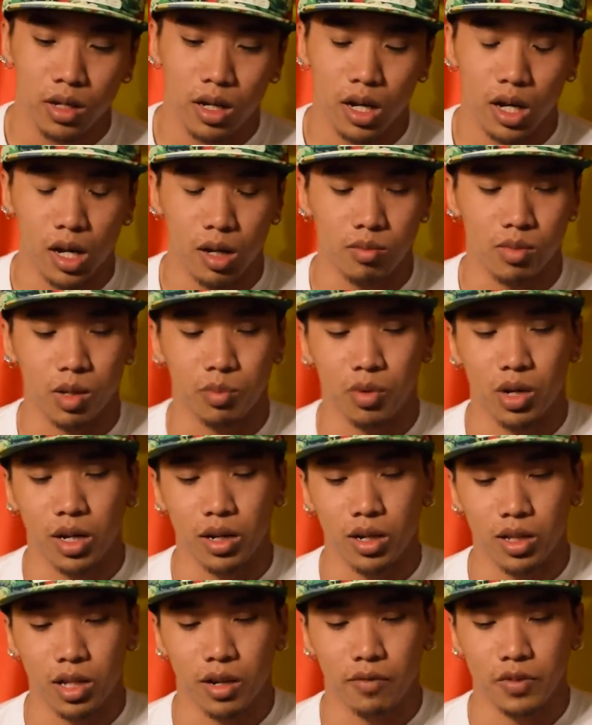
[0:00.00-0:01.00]
um,
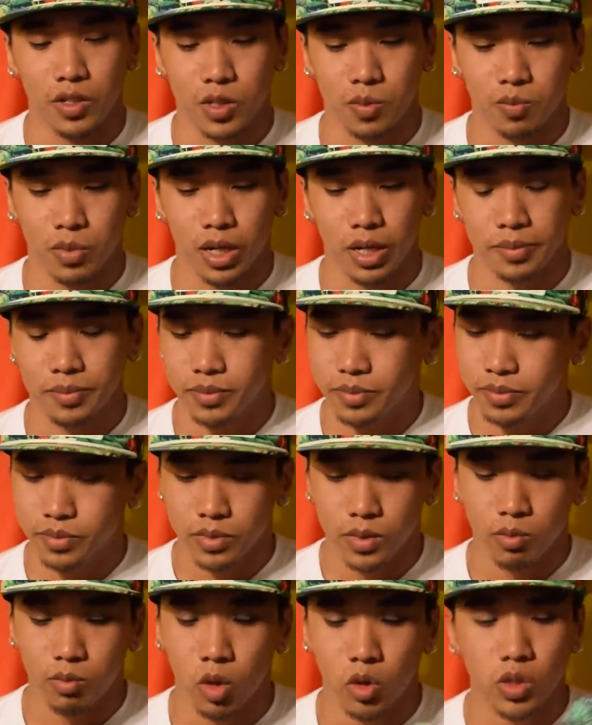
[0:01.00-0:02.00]
LeBron 11s, but
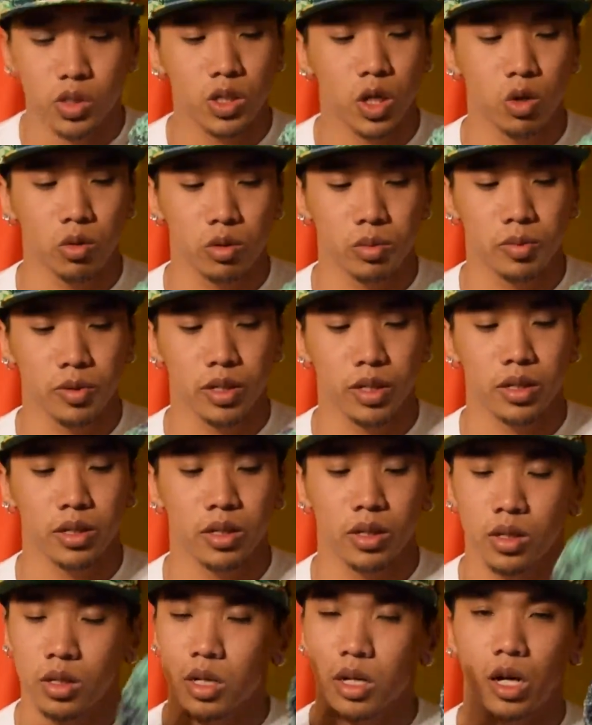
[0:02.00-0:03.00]
most notably
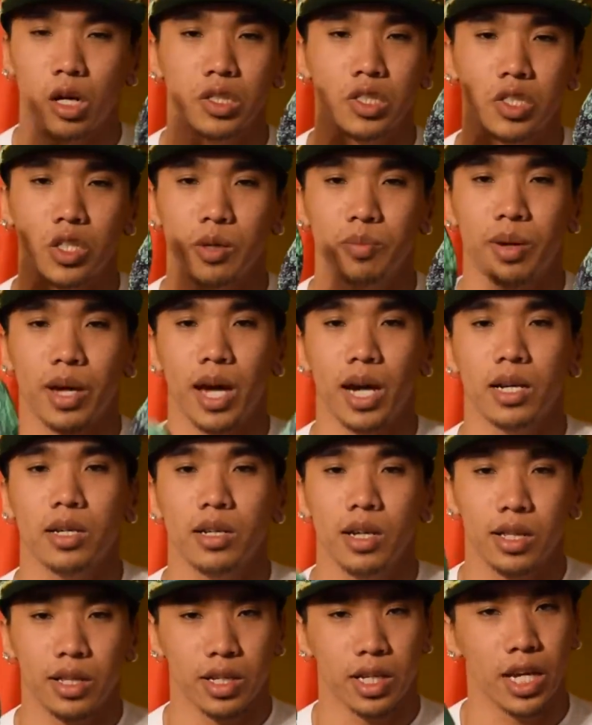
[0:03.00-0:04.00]
All Star Pack
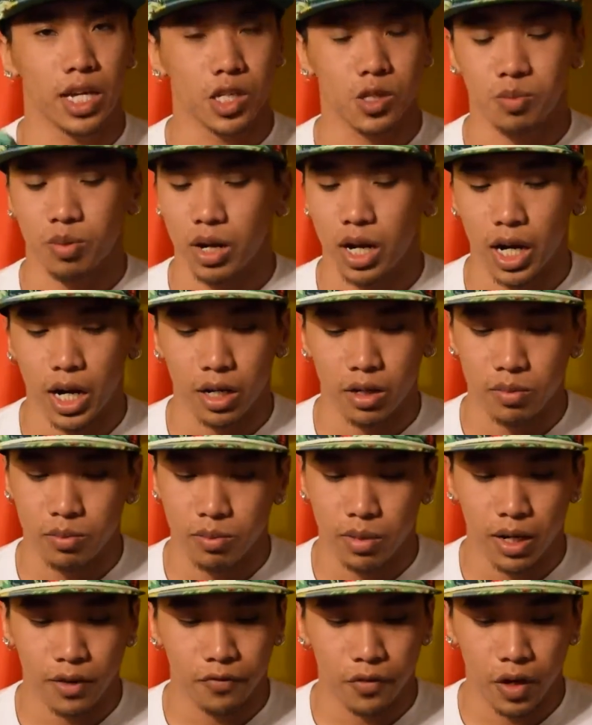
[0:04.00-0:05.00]
and the King's Pride,
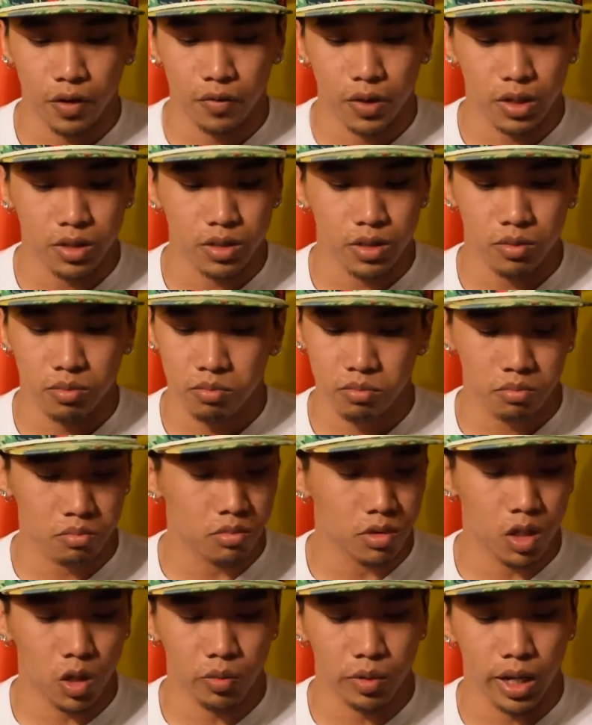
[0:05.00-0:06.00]
my favorites,
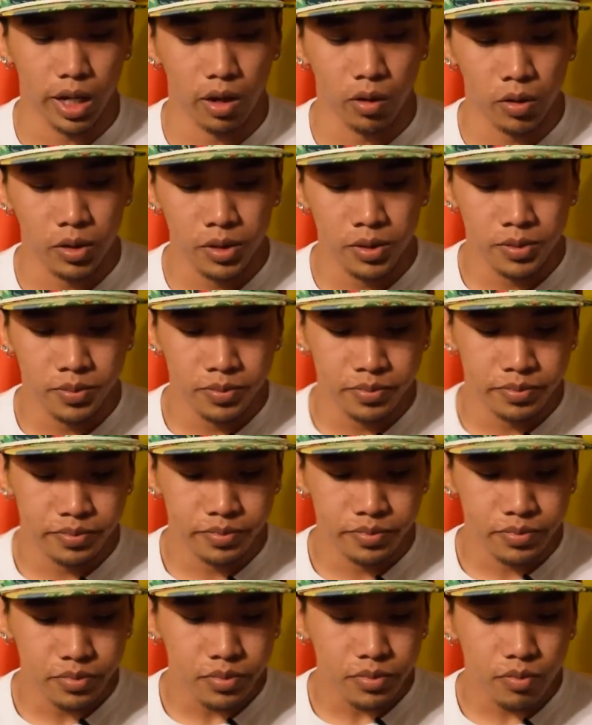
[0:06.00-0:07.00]
no doubt.
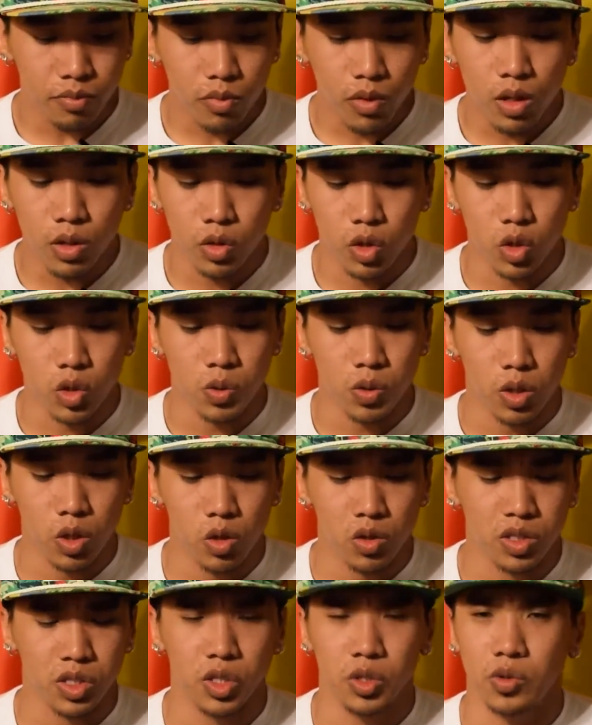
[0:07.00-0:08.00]
Those were the
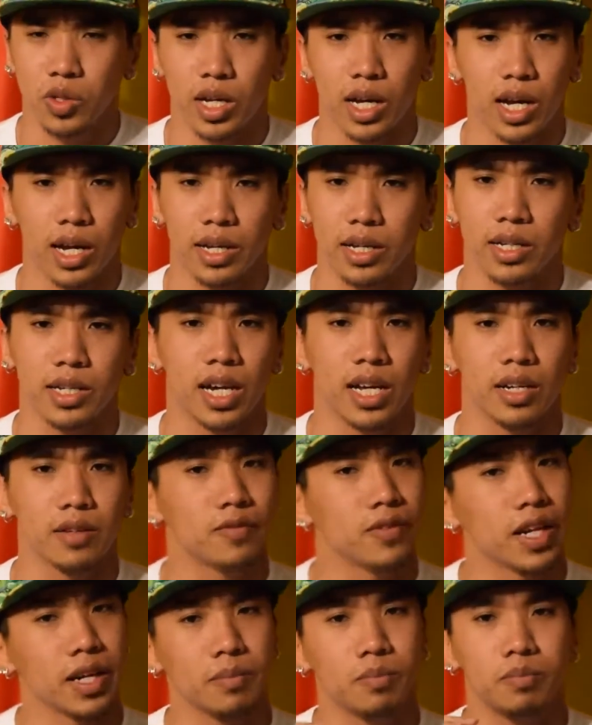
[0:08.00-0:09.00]
only two that I kind
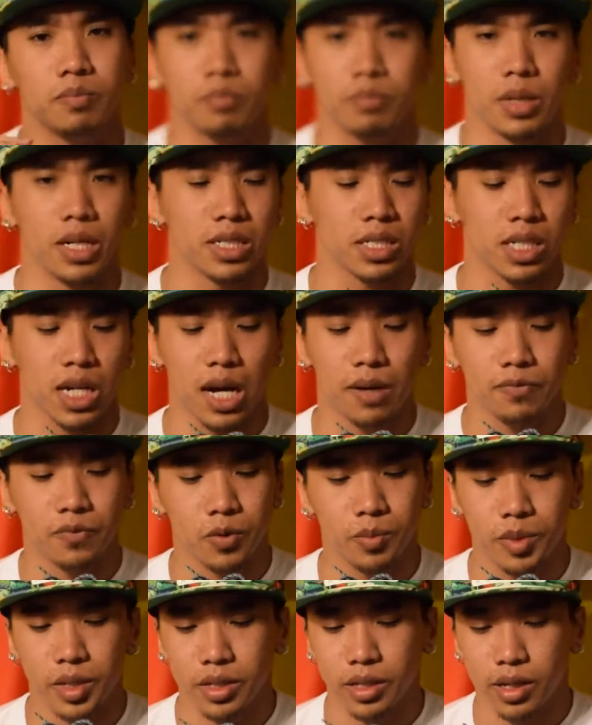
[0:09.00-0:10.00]
of like must cop
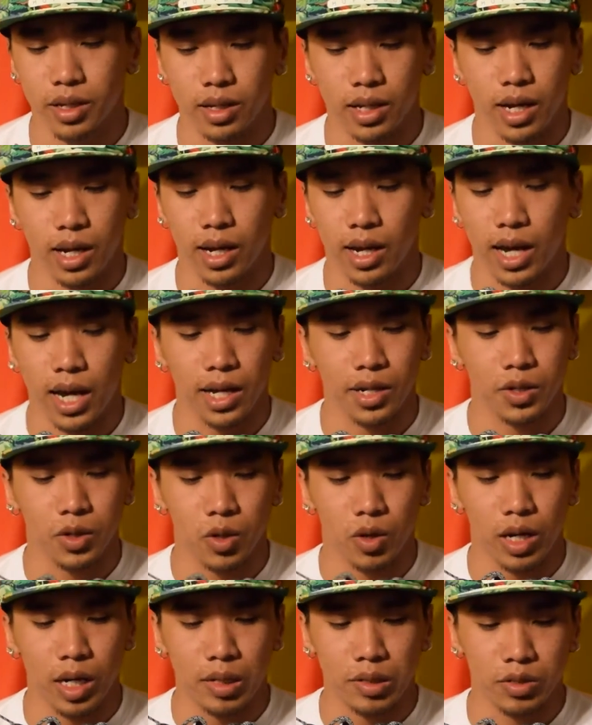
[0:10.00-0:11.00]
for me that I had to
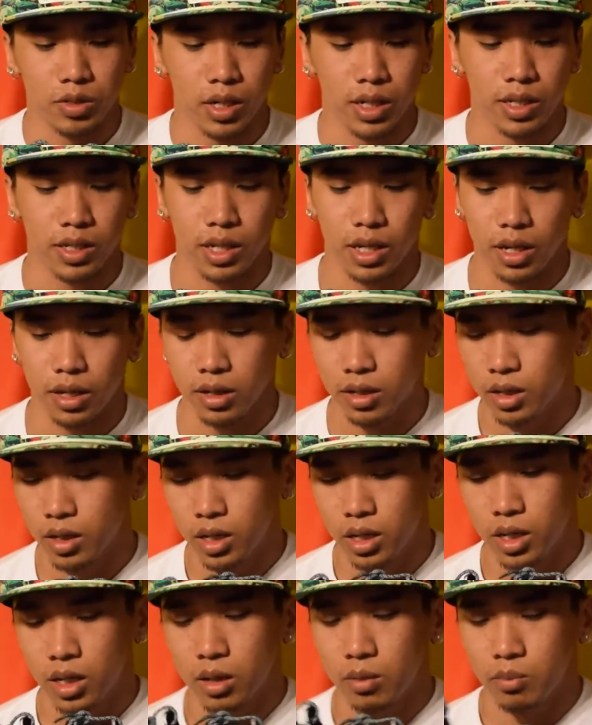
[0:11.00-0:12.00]
go out and try to get.
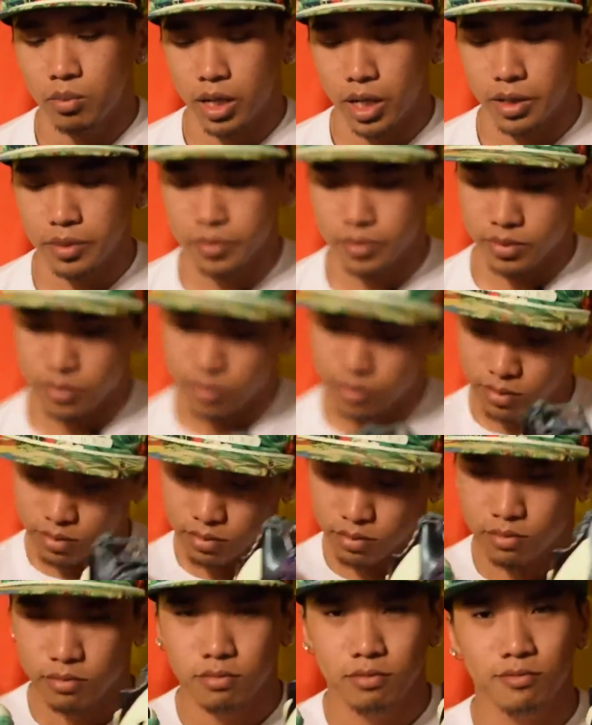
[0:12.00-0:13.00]
But
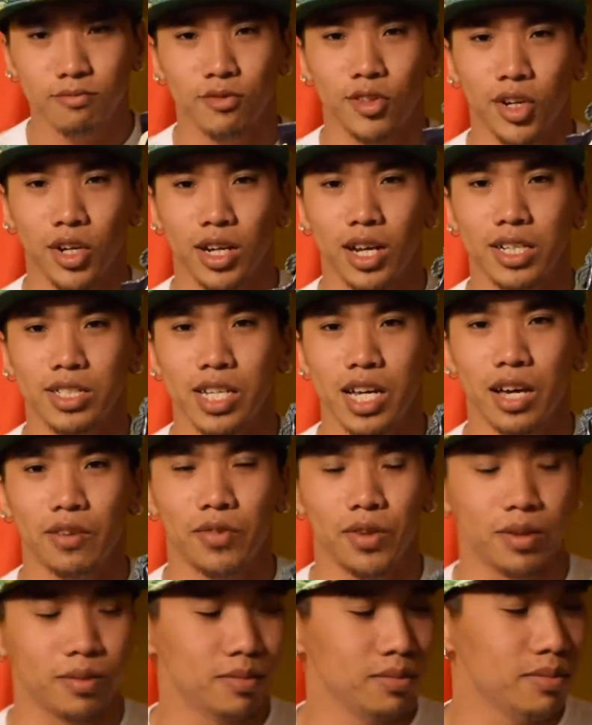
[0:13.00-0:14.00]
there you guys
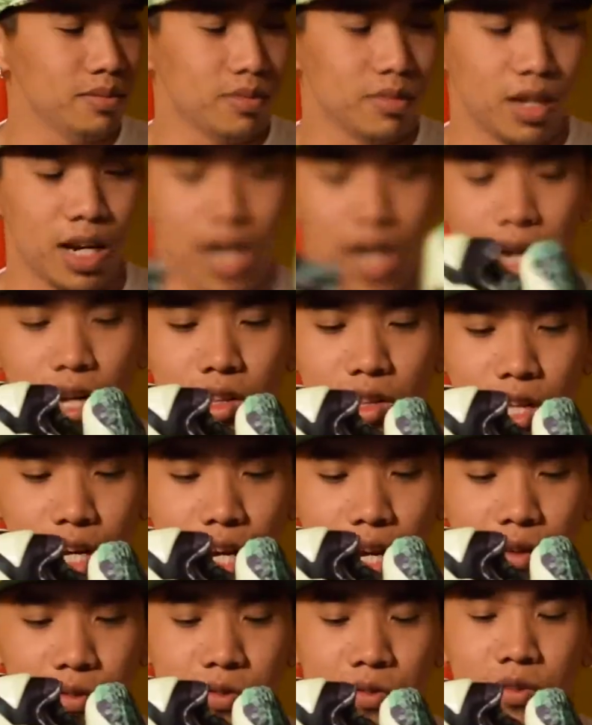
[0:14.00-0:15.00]
have it. Hai On
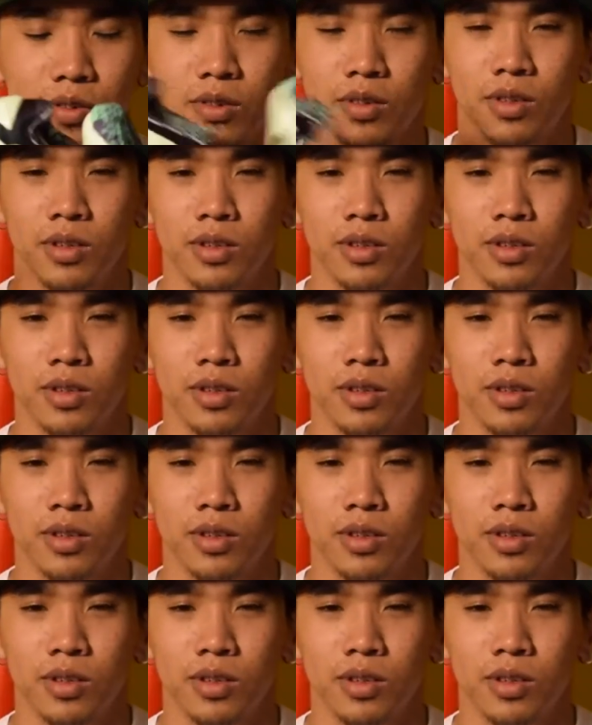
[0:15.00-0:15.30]
Life